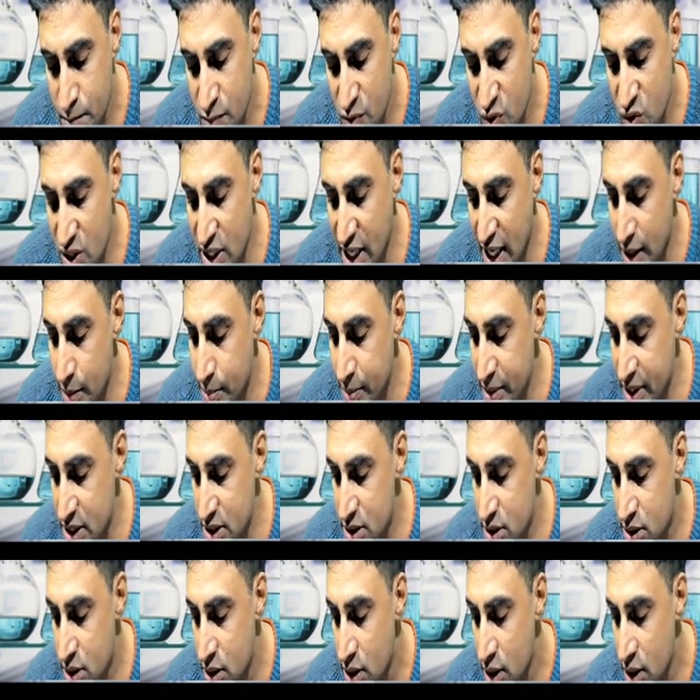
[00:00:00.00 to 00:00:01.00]
That
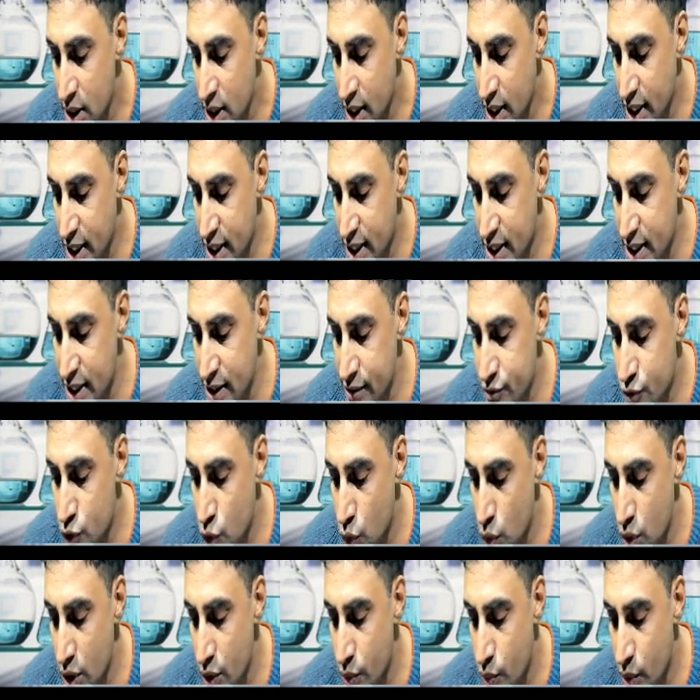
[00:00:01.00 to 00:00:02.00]
means it gives
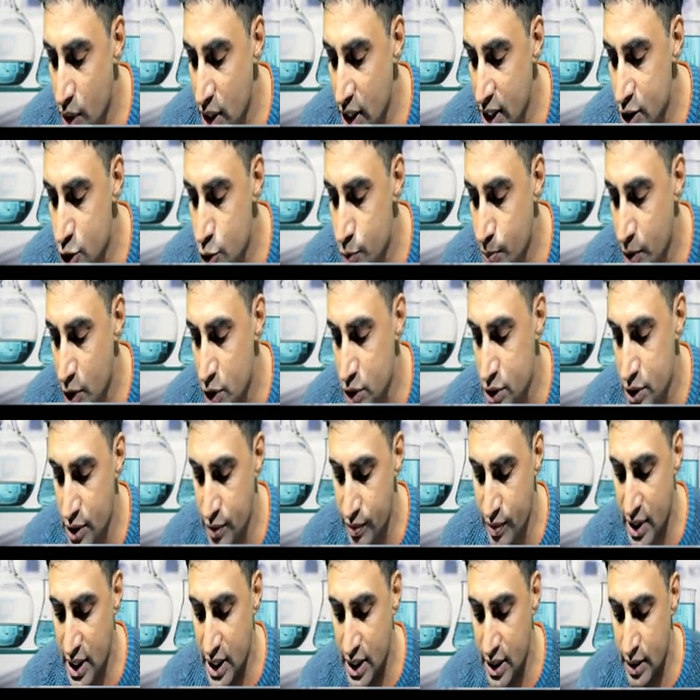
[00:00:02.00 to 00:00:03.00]
only one H positive
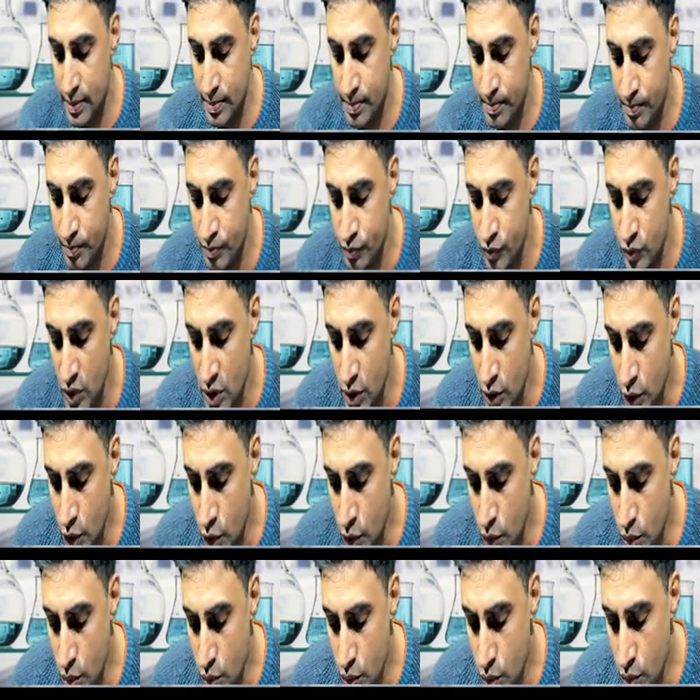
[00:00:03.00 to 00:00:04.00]
ion.
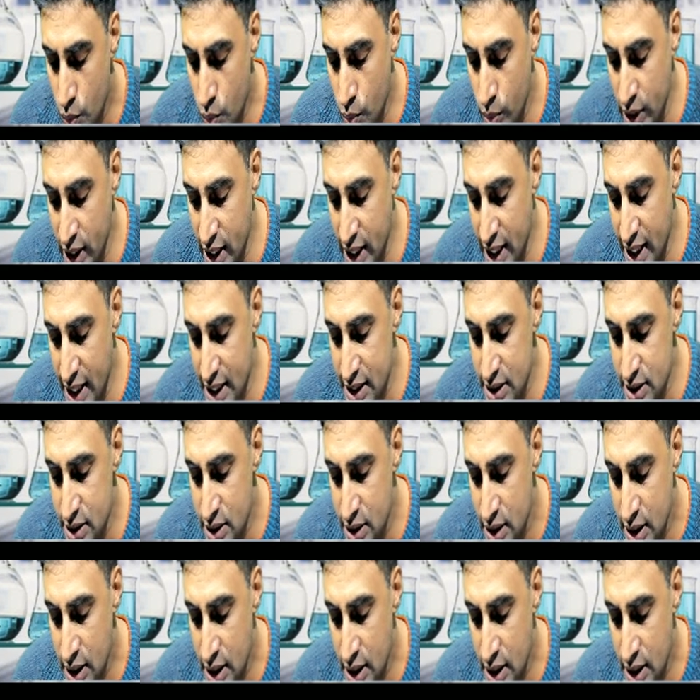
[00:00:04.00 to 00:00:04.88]
Whereas